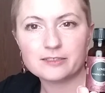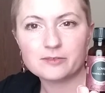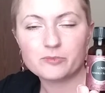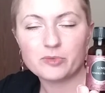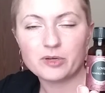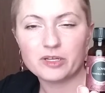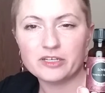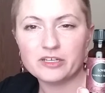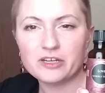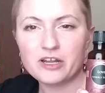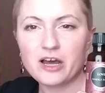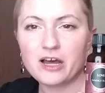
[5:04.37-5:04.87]

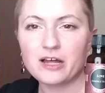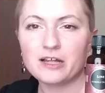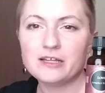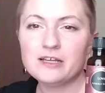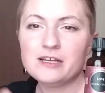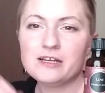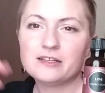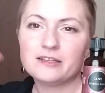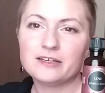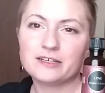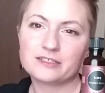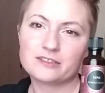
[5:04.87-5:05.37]
but not
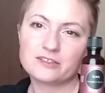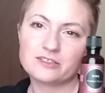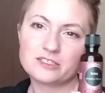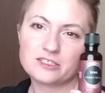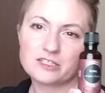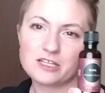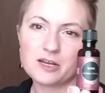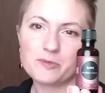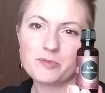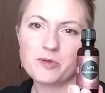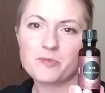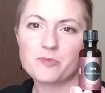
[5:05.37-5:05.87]
like there's a
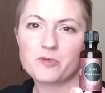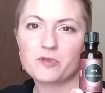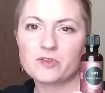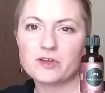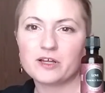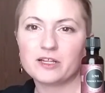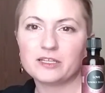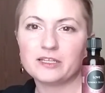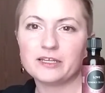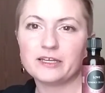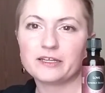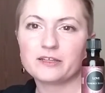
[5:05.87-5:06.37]
lot of people
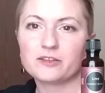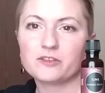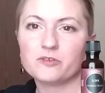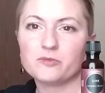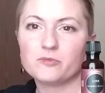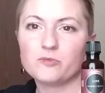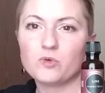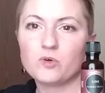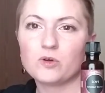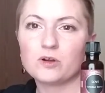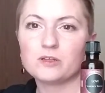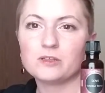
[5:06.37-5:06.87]
that like the
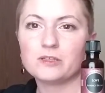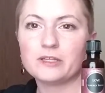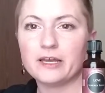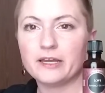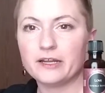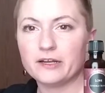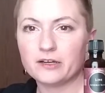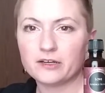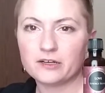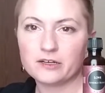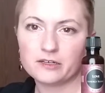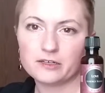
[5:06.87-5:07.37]
more
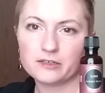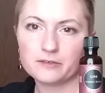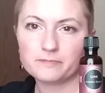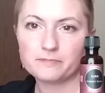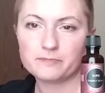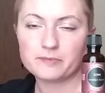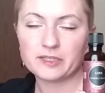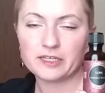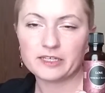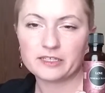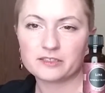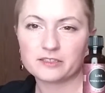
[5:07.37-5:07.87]
lighter,
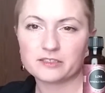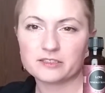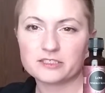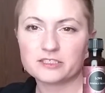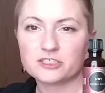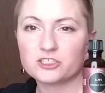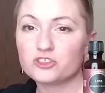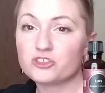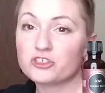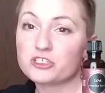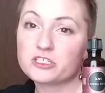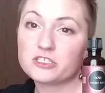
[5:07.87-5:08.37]
like the
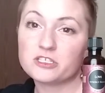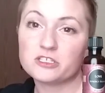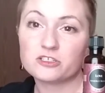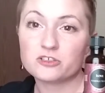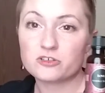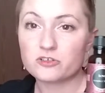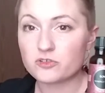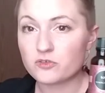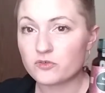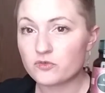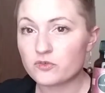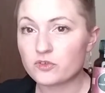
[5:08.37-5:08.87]
citruses
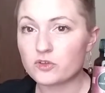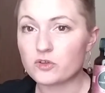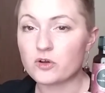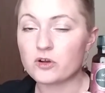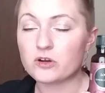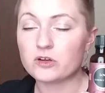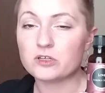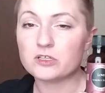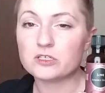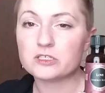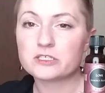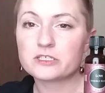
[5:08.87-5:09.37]
or the
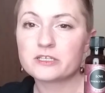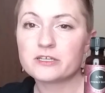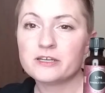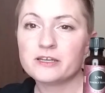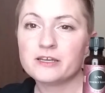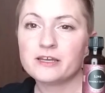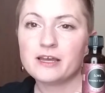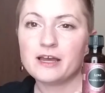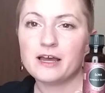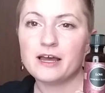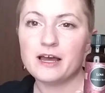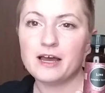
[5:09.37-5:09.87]
florals.
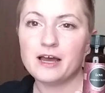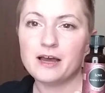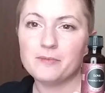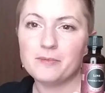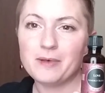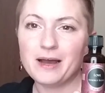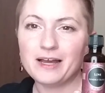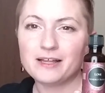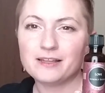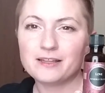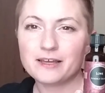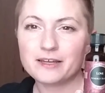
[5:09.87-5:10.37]

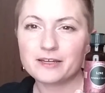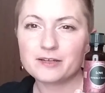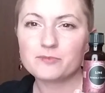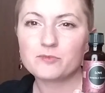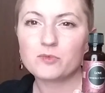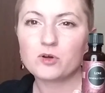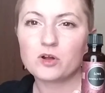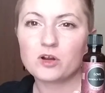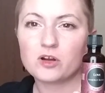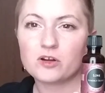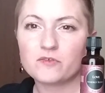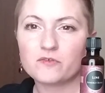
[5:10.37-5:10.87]
I like
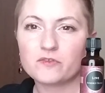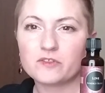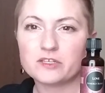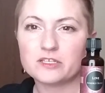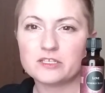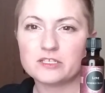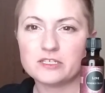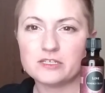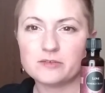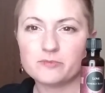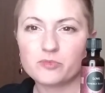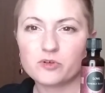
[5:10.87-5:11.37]
more of the
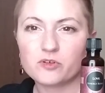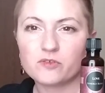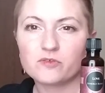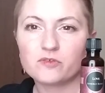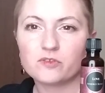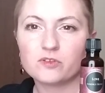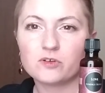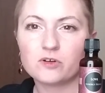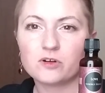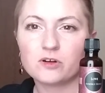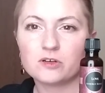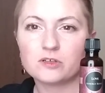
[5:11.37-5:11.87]
deeper
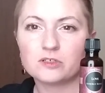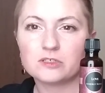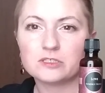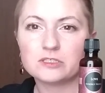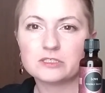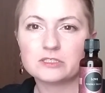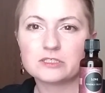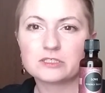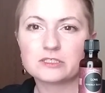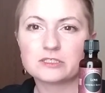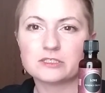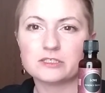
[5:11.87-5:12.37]

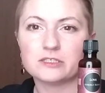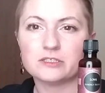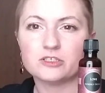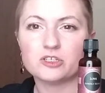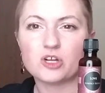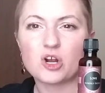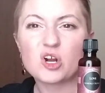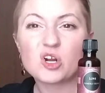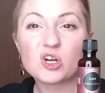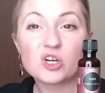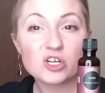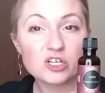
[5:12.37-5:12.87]
florals, the
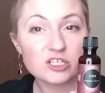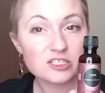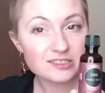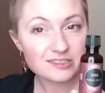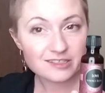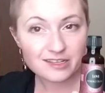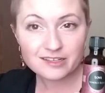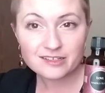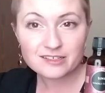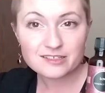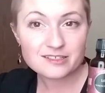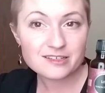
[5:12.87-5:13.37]
darker
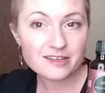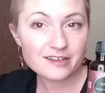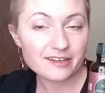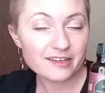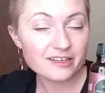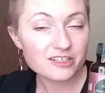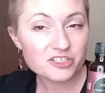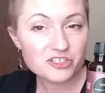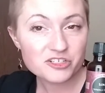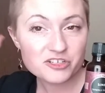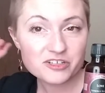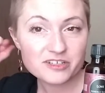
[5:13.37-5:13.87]
scents, I
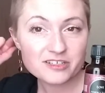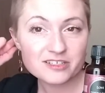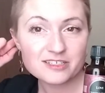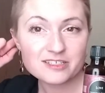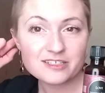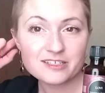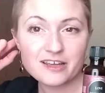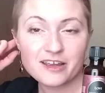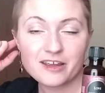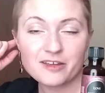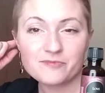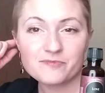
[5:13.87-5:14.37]
guess you could
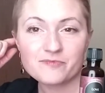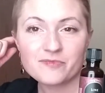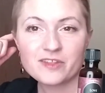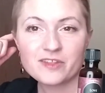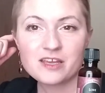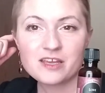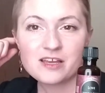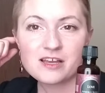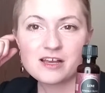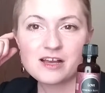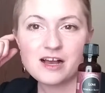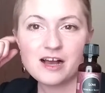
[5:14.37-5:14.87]
say.
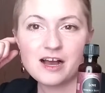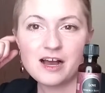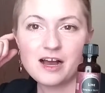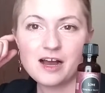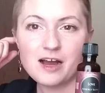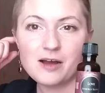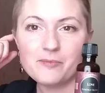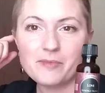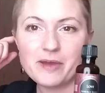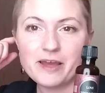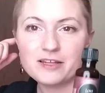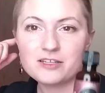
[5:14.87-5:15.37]

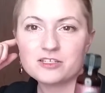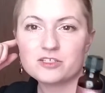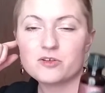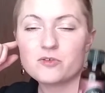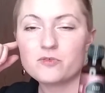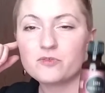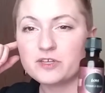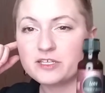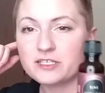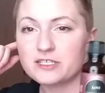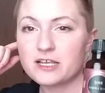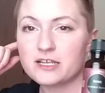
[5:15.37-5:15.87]
And so
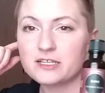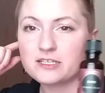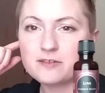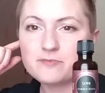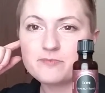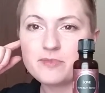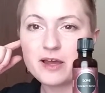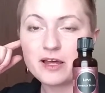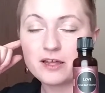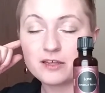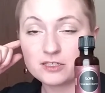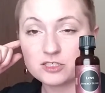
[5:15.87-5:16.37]
this has a
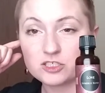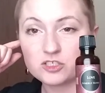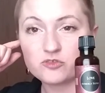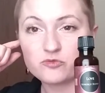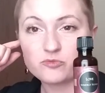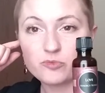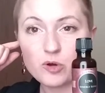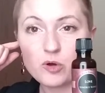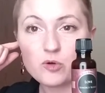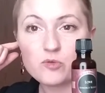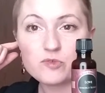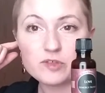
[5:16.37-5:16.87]
balance of
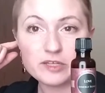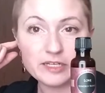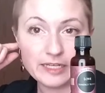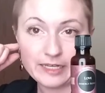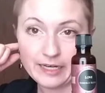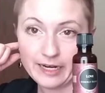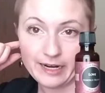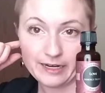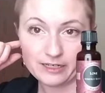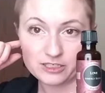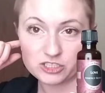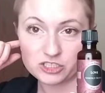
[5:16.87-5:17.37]
both in it,
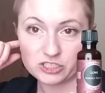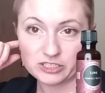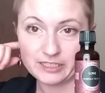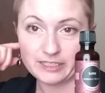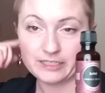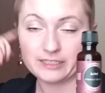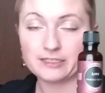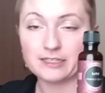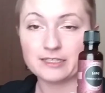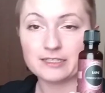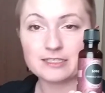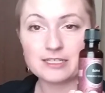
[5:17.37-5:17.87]
actually.
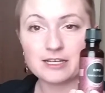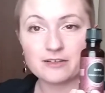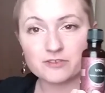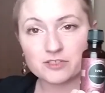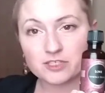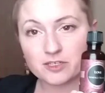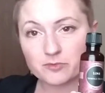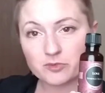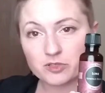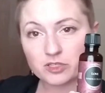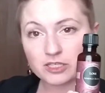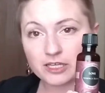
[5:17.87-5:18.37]
It does have
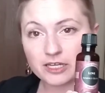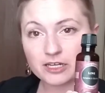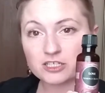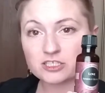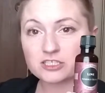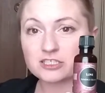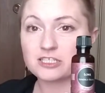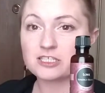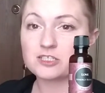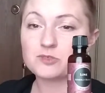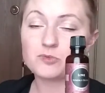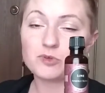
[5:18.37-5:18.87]
some of the lighter
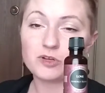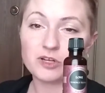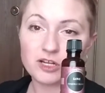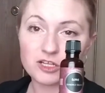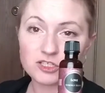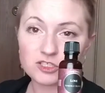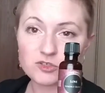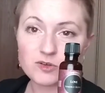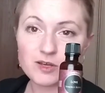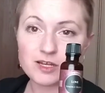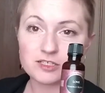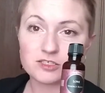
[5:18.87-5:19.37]
scents, but it
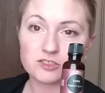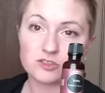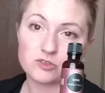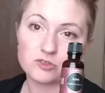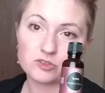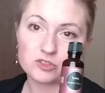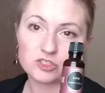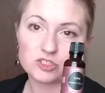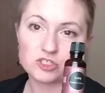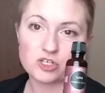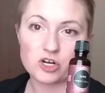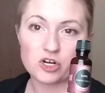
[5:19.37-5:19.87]
also has
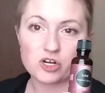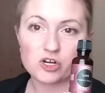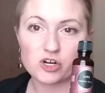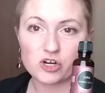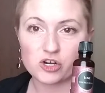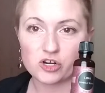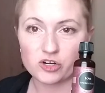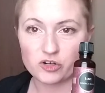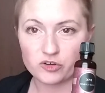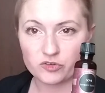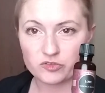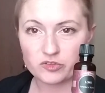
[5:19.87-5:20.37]
those
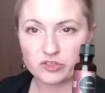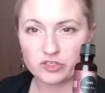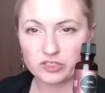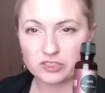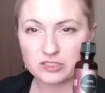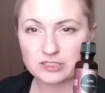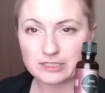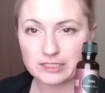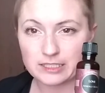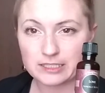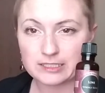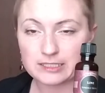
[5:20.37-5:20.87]
darker, earthier
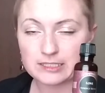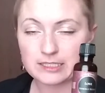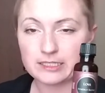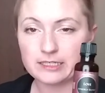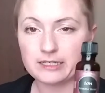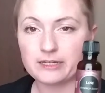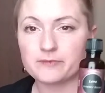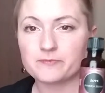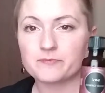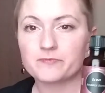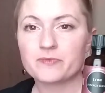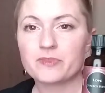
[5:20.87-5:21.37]
scents in it.